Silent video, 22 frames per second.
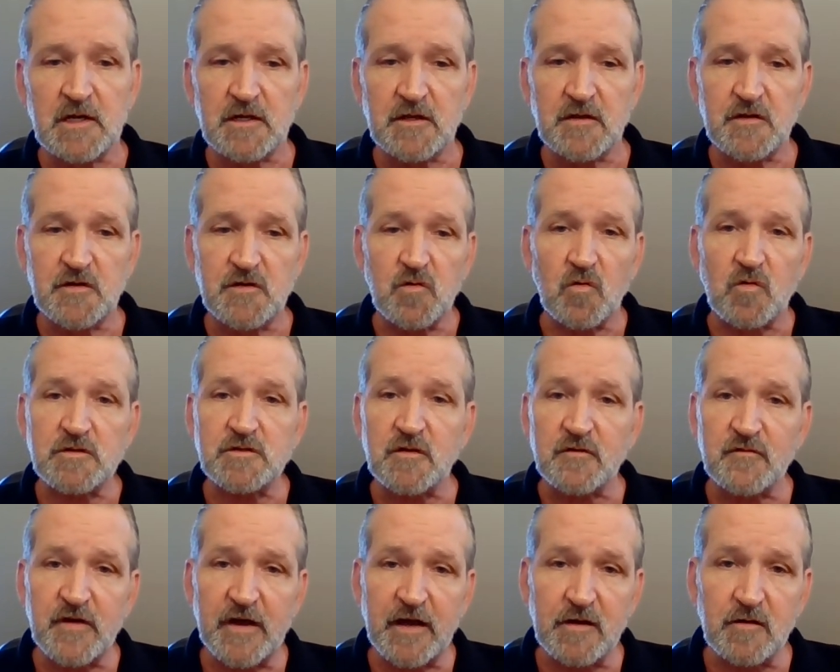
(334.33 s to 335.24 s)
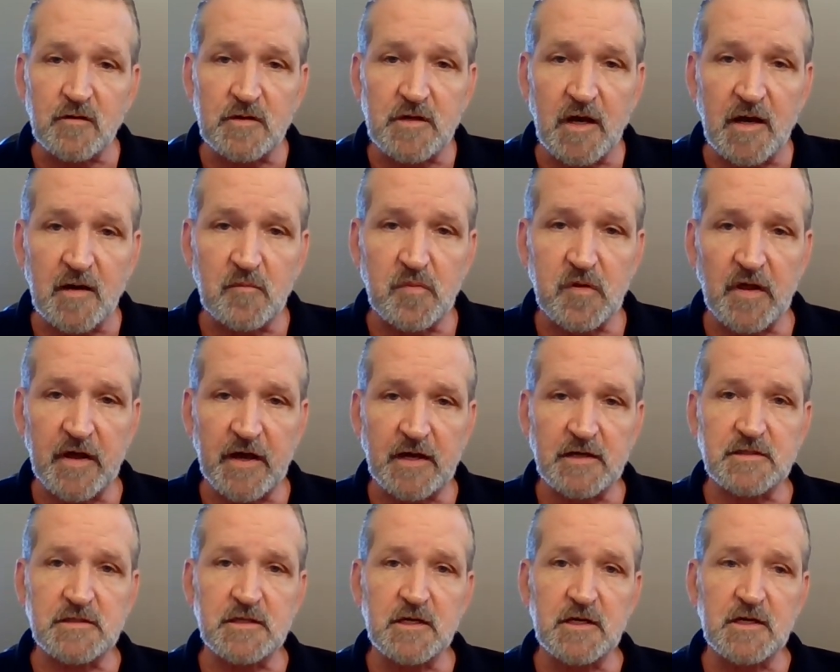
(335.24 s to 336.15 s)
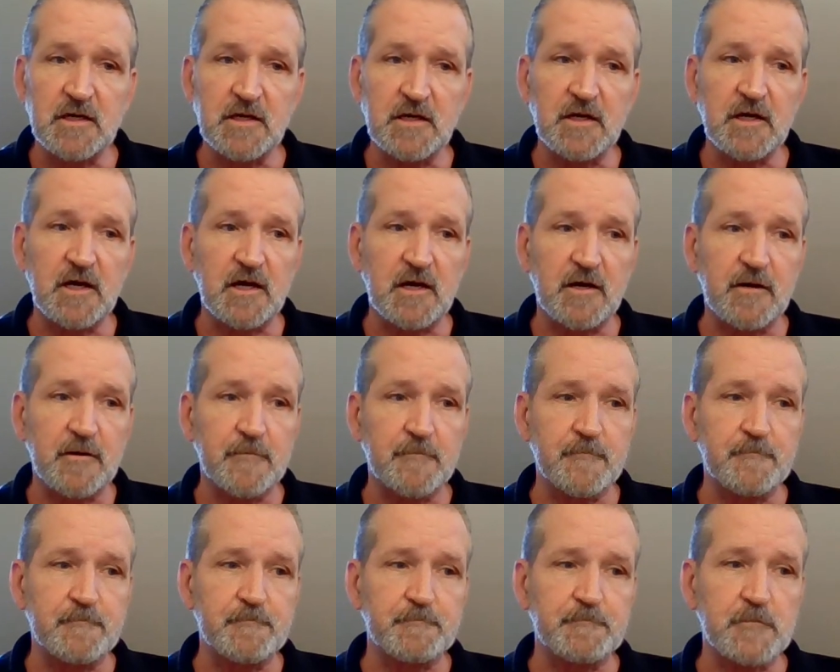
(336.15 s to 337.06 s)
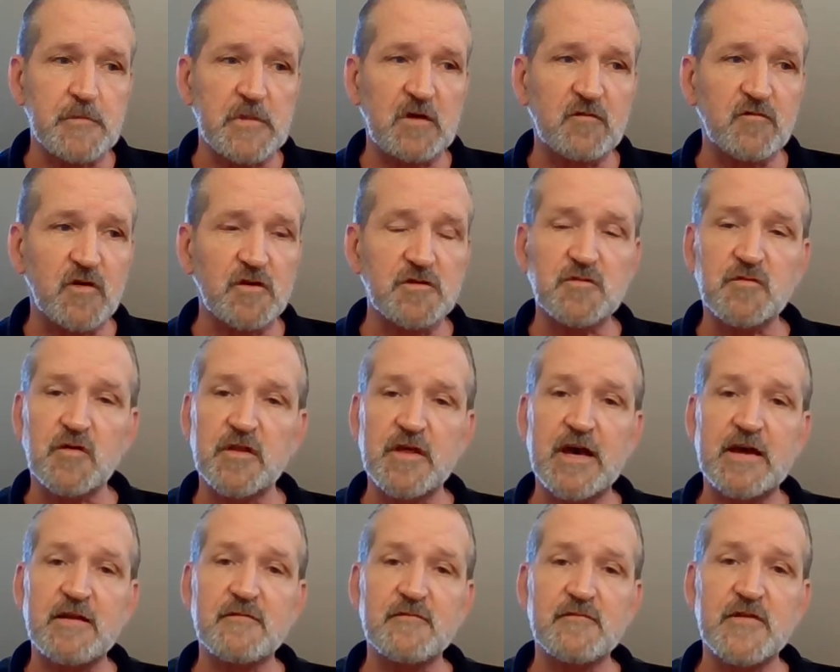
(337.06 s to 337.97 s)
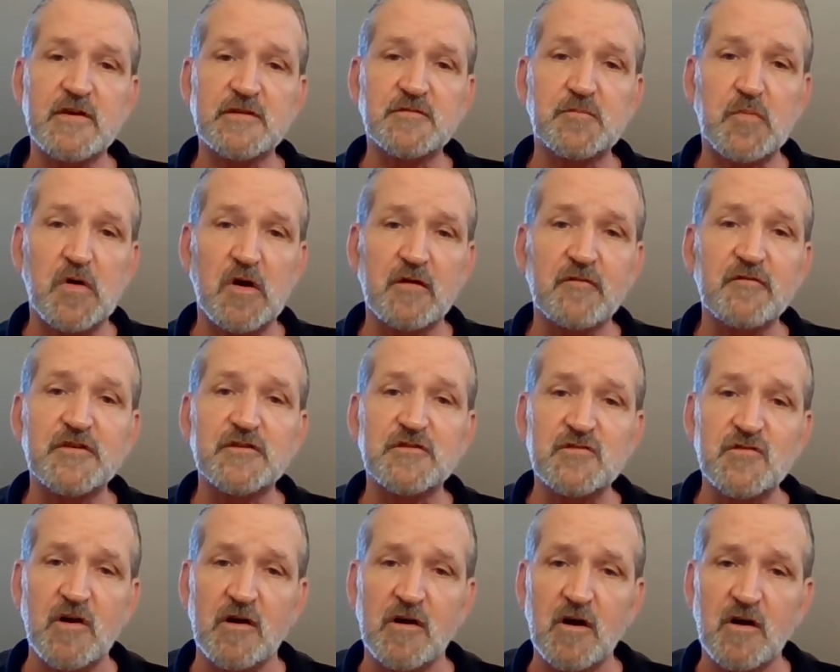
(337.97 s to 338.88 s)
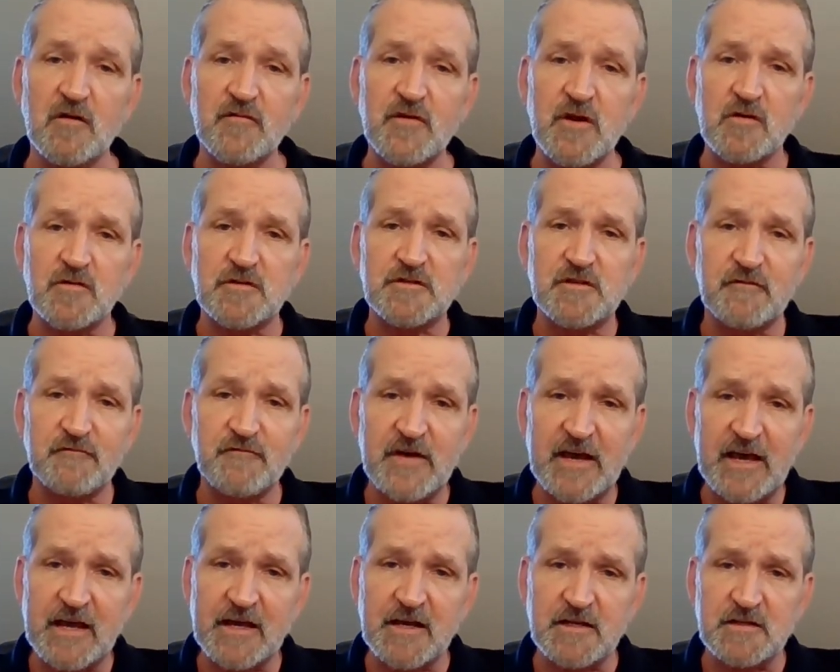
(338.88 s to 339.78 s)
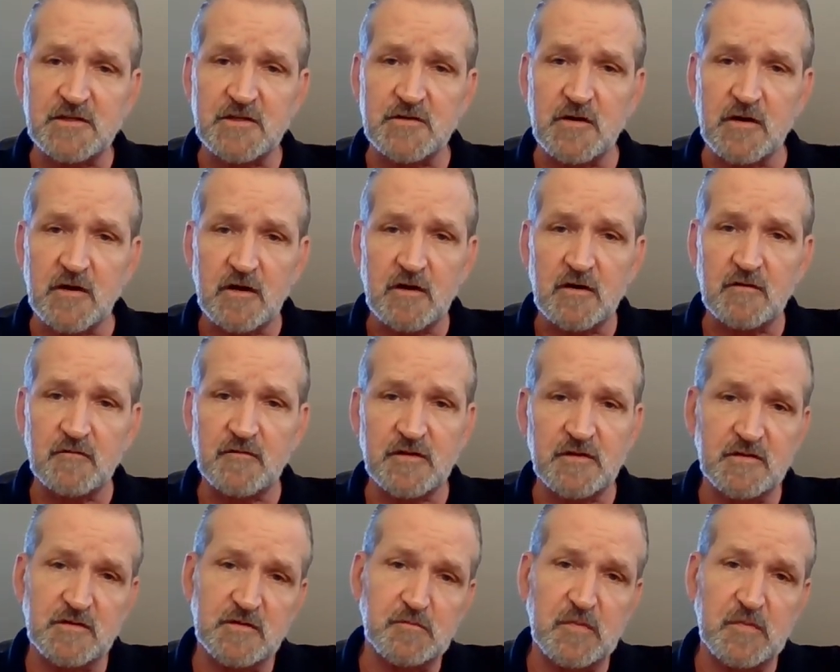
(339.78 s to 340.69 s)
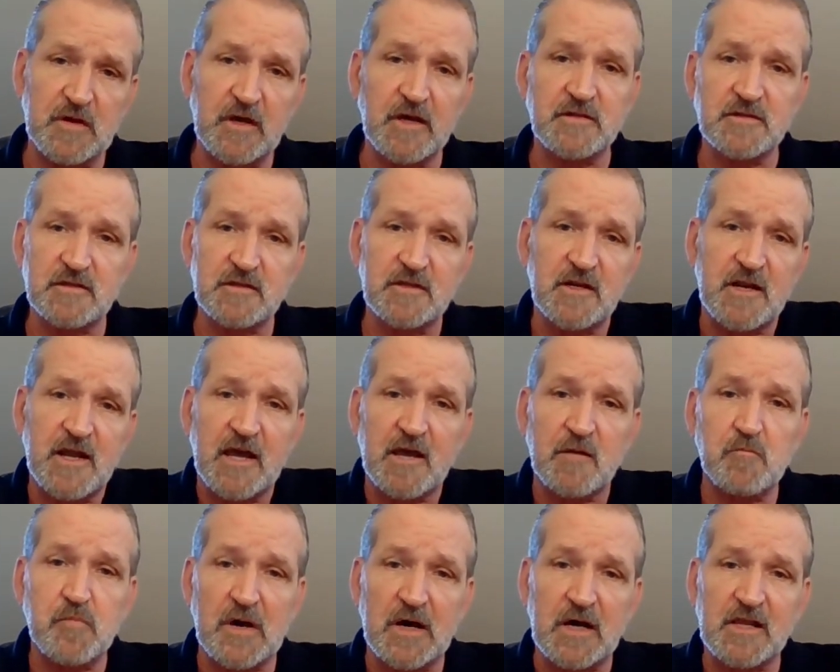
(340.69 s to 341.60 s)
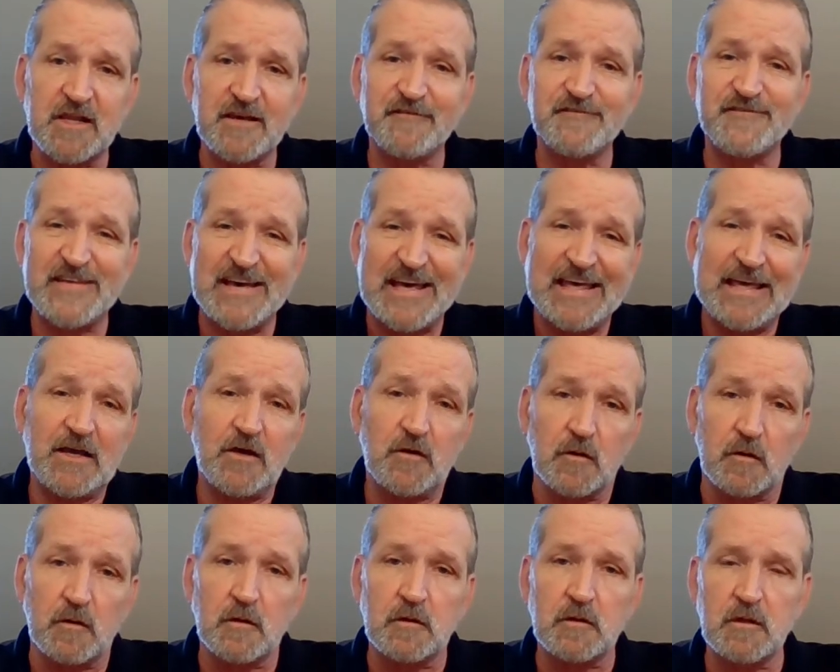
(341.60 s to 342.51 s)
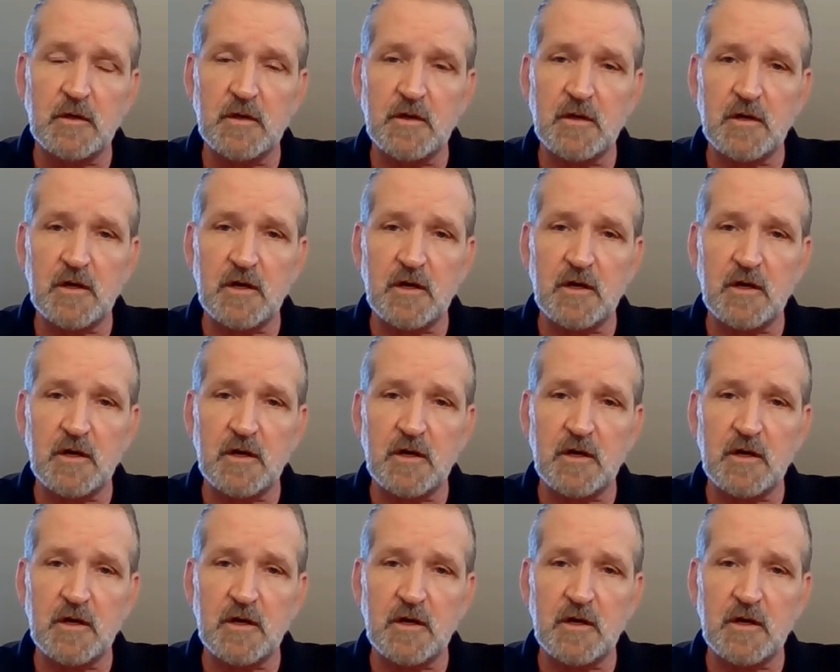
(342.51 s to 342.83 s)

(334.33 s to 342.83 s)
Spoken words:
Now, the dorsal vagal complex, first of all, that's part of this nerve known as the vagus nerve, hence the name polyvagal.